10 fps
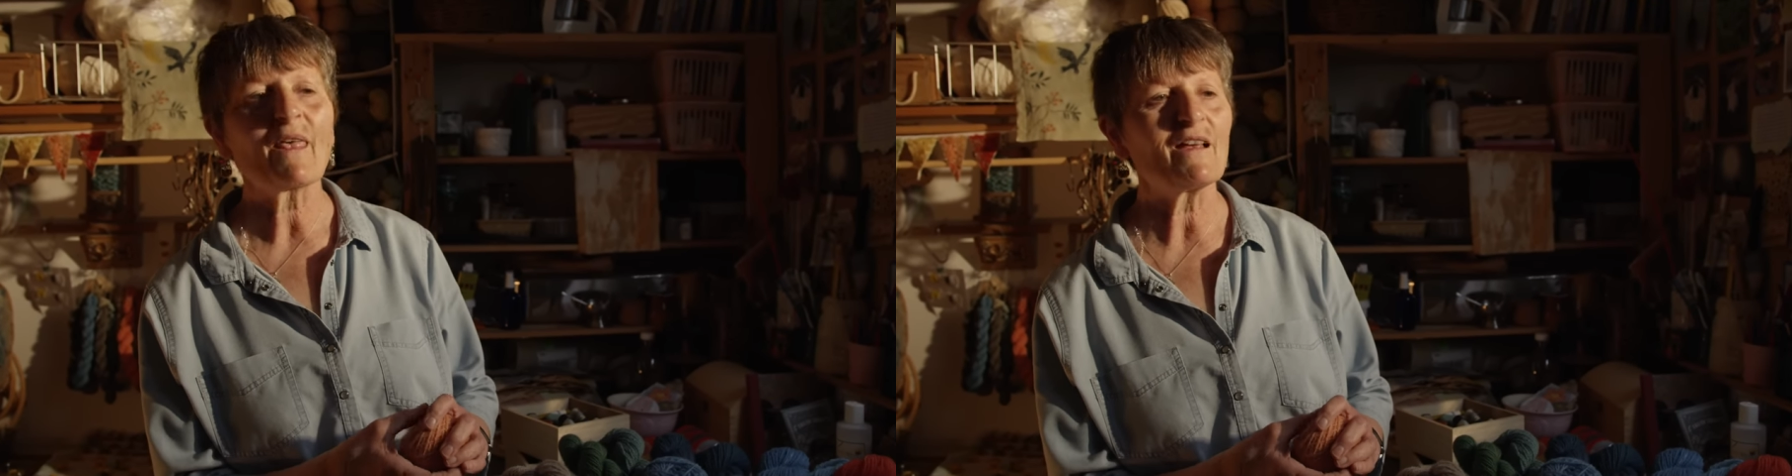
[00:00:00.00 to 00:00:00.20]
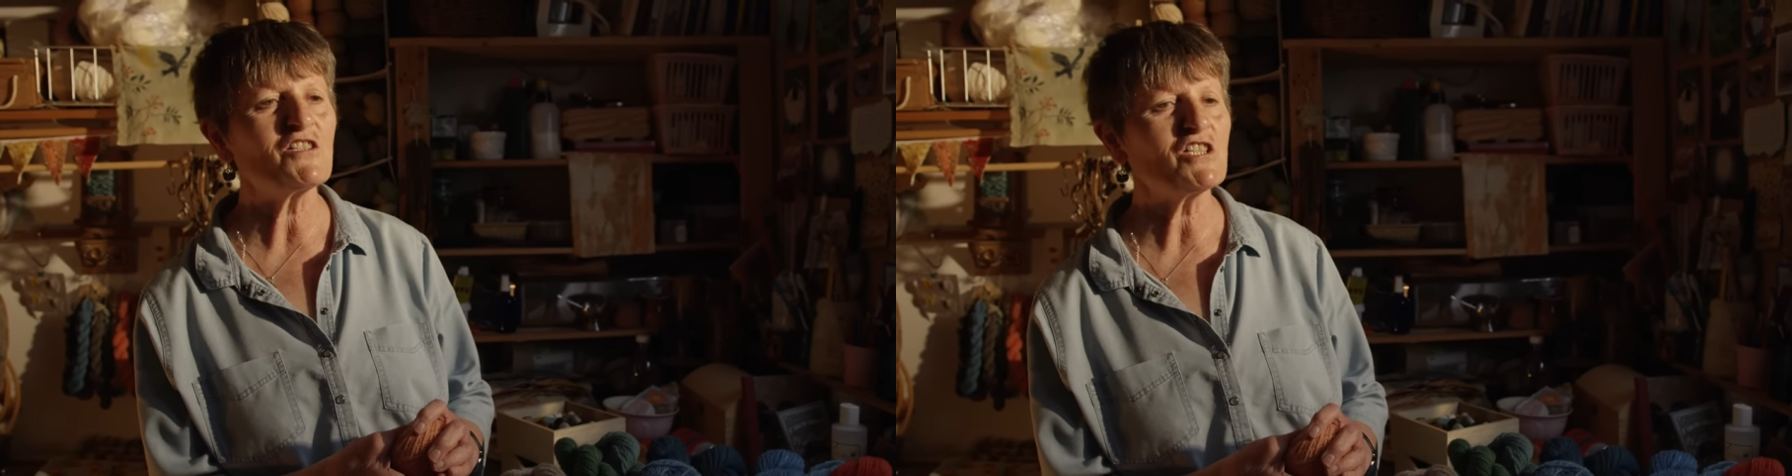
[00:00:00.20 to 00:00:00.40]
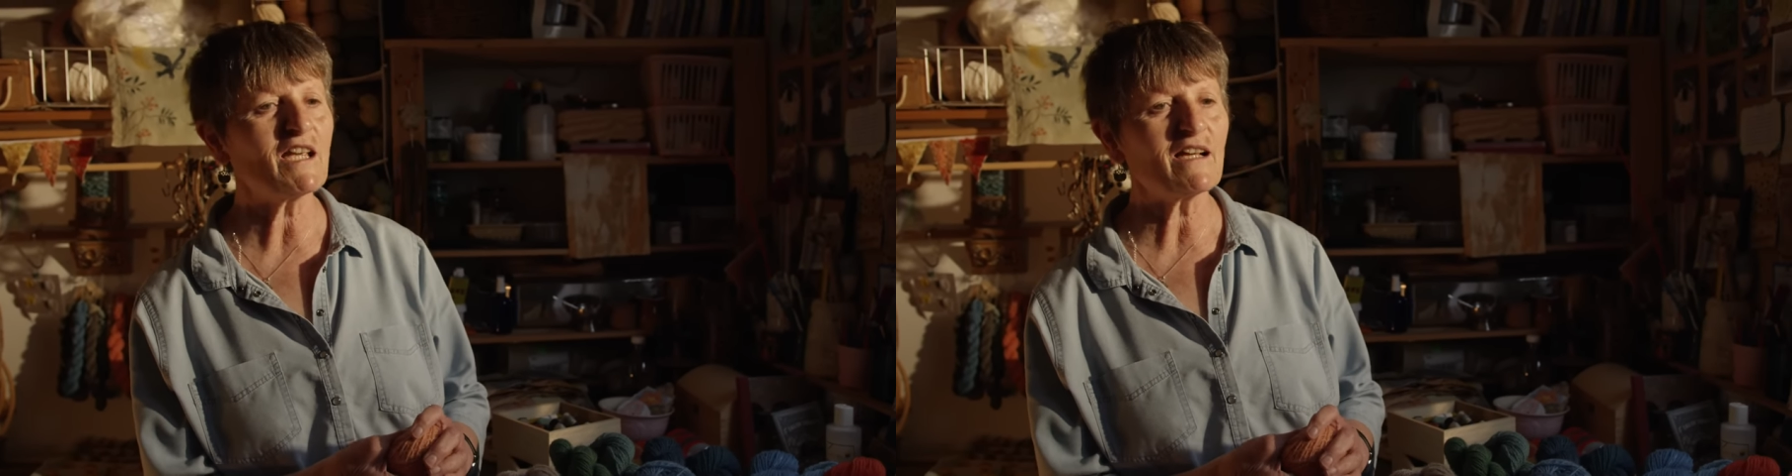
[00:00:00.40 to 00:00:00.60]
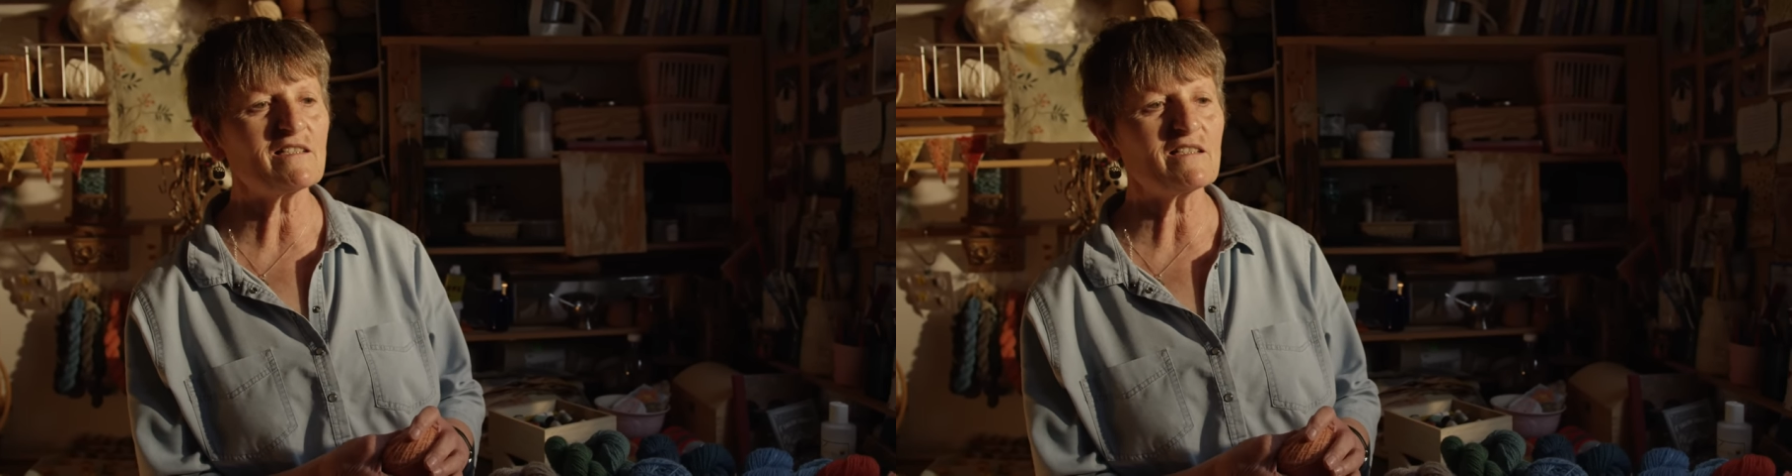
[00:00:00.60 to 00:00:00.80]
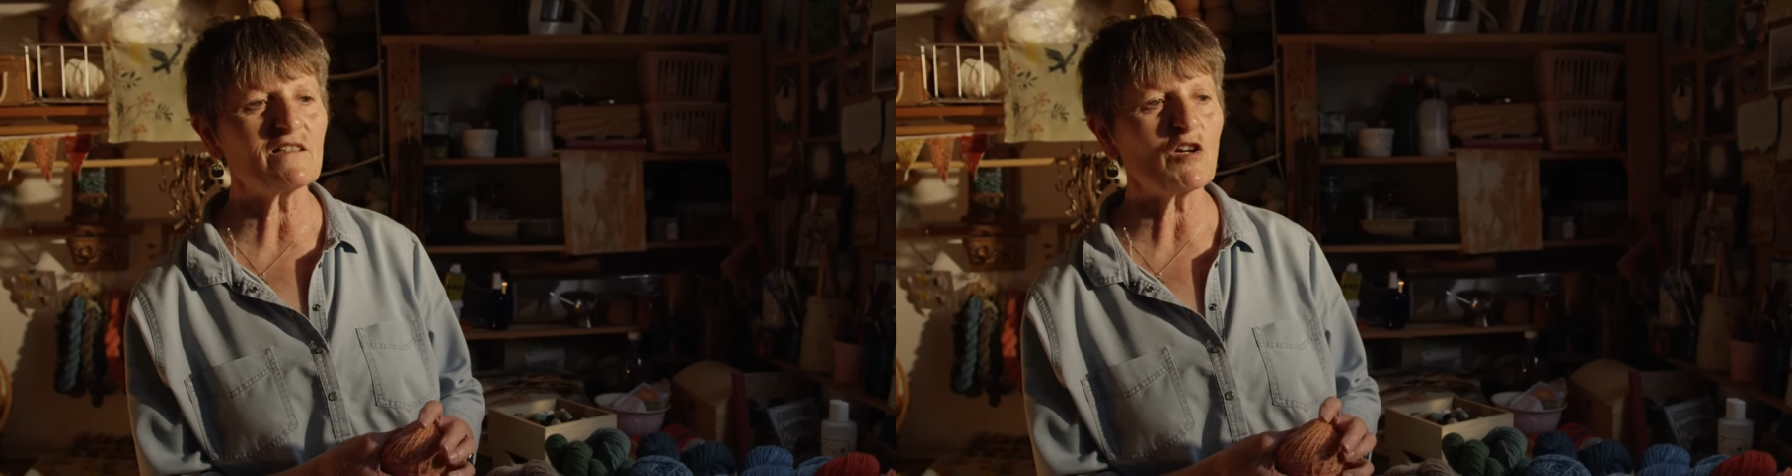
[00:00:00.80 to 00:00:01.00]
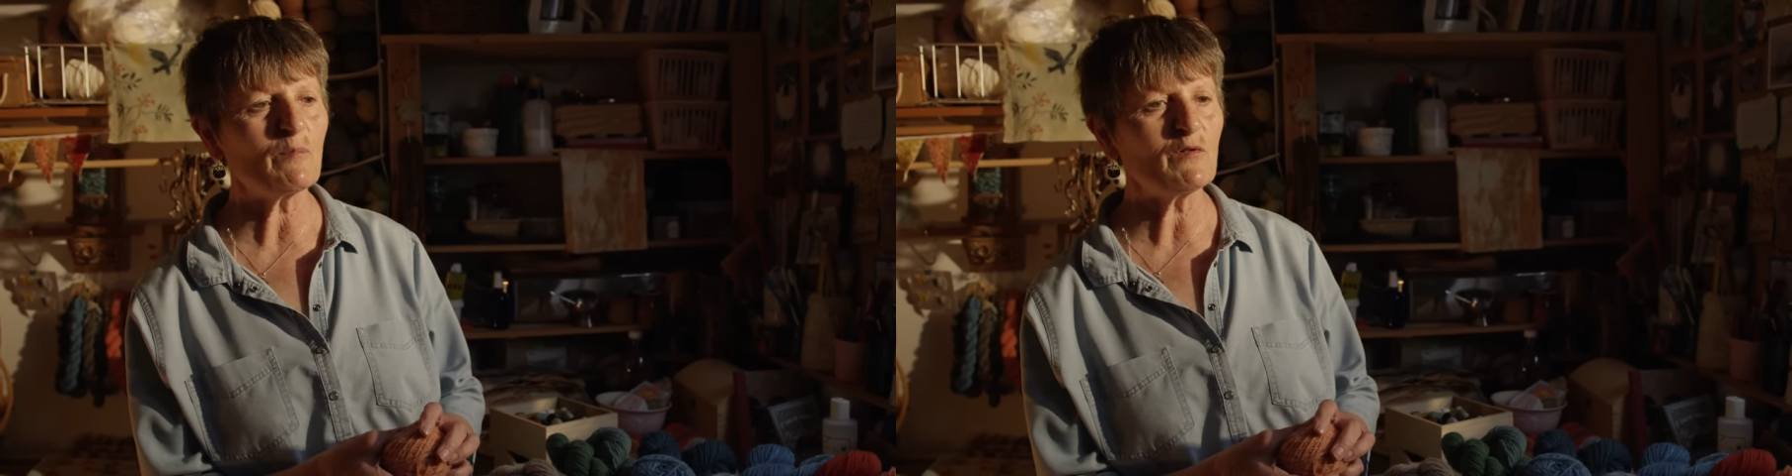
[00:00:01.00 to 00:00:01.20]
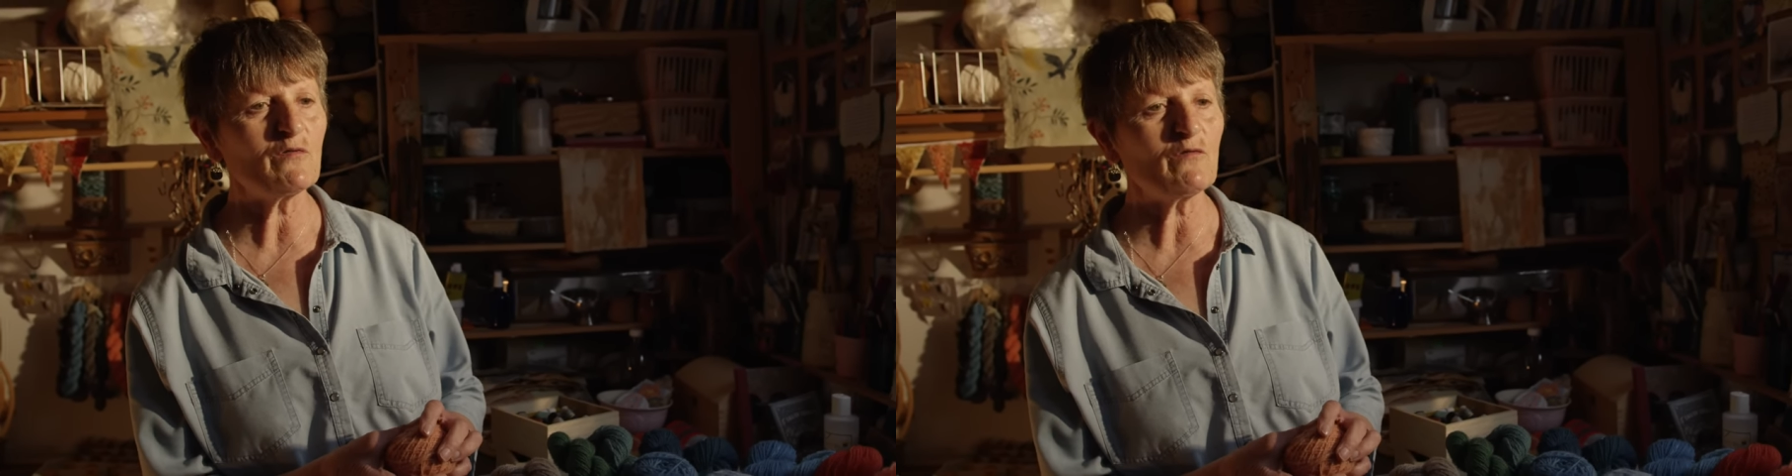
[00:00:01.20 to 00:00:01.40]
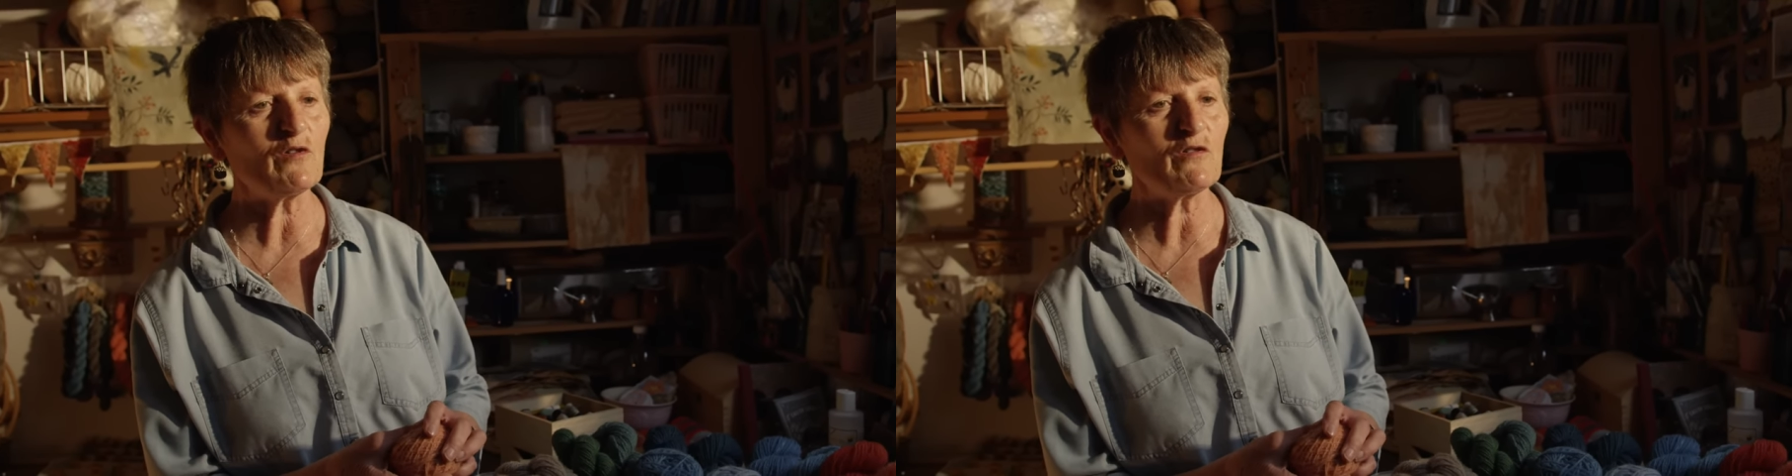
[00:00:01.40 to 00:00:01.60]
and she had a
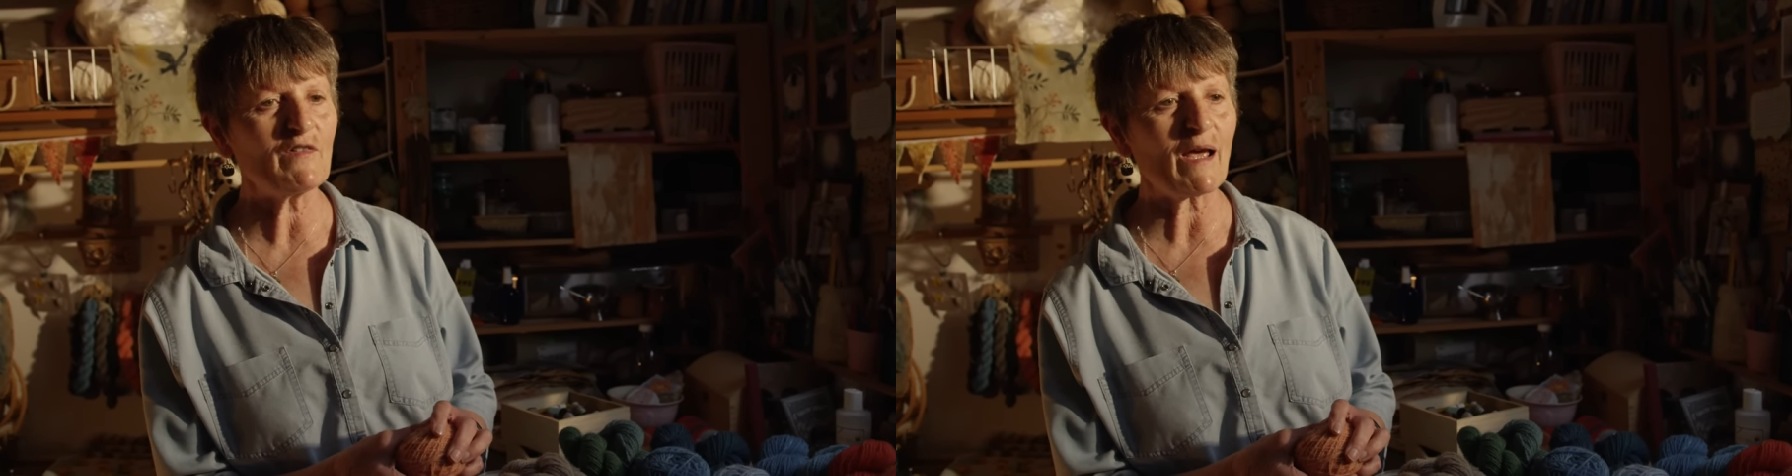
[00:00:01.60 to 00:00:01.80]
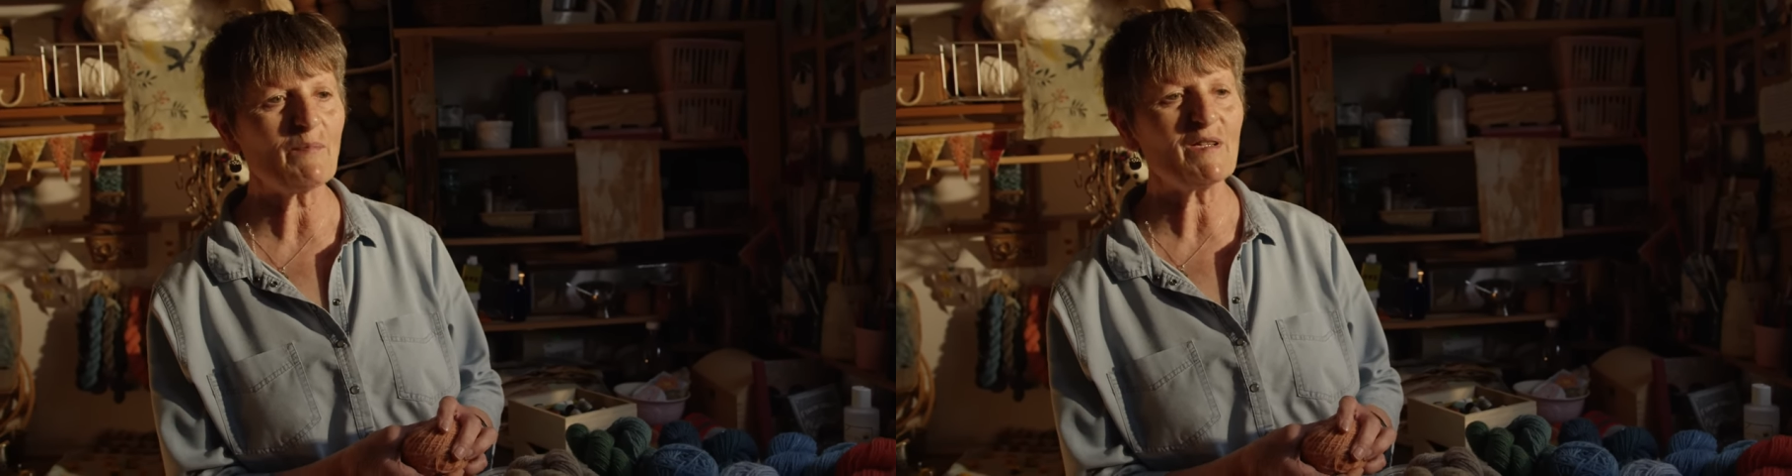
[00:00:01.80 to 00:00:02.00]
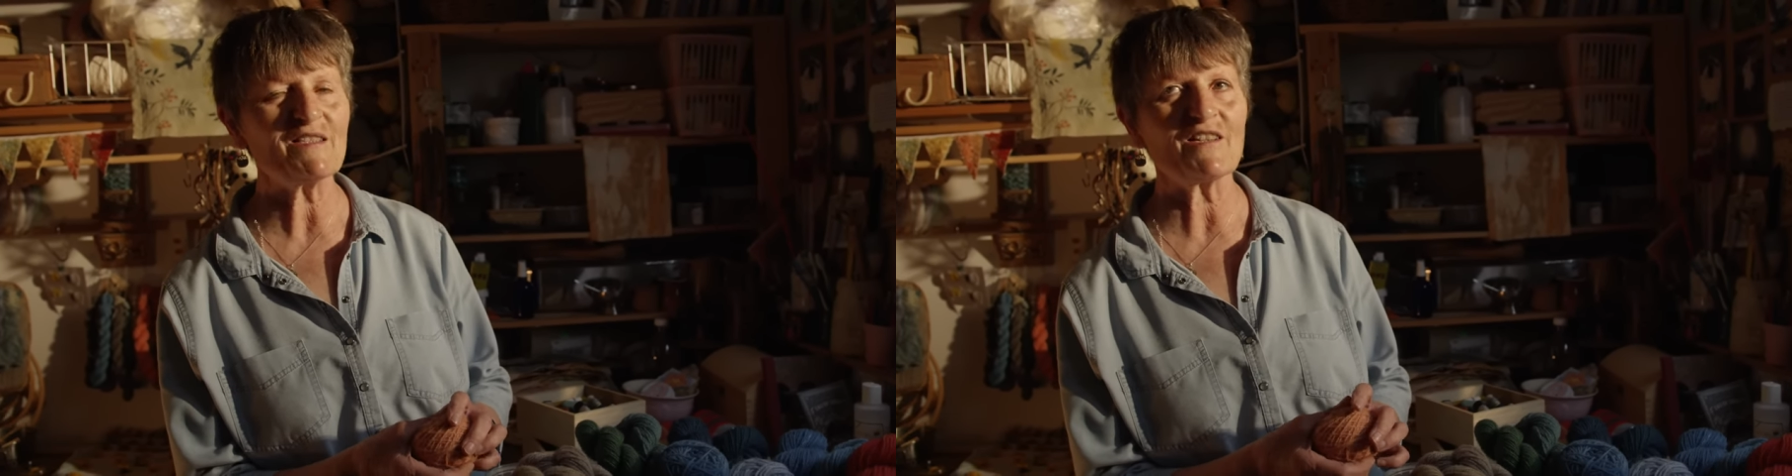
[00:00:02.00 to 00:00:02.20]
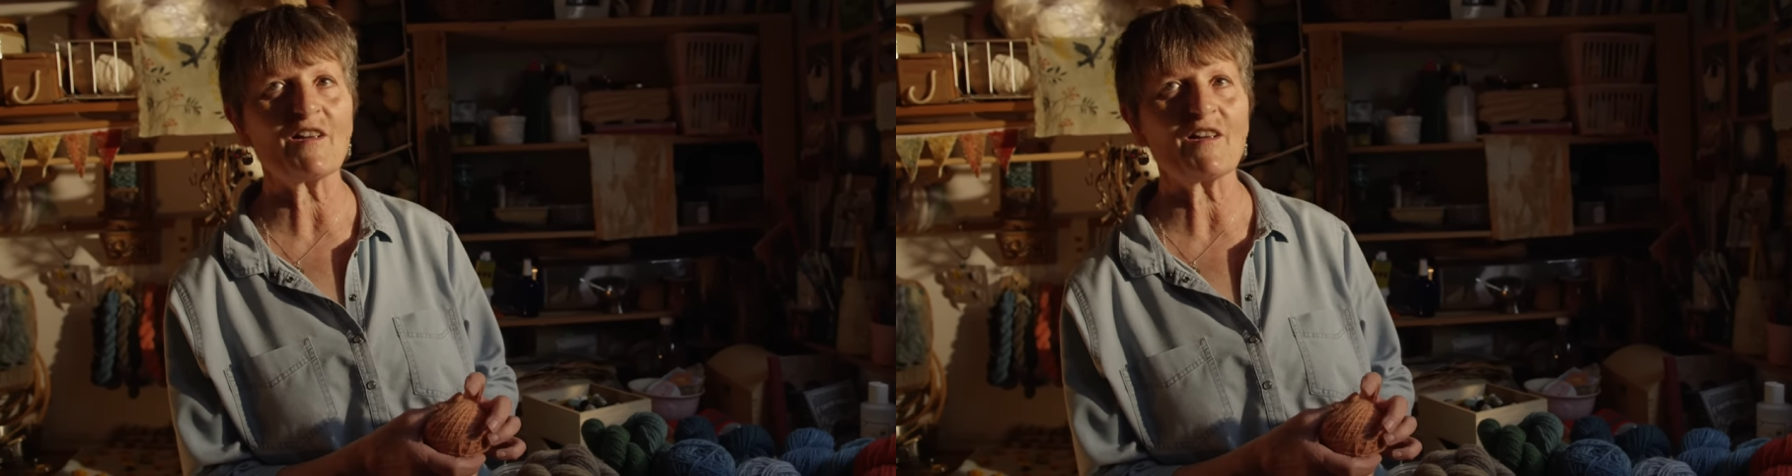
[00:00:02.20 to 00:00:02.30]
cupboard full of nappies,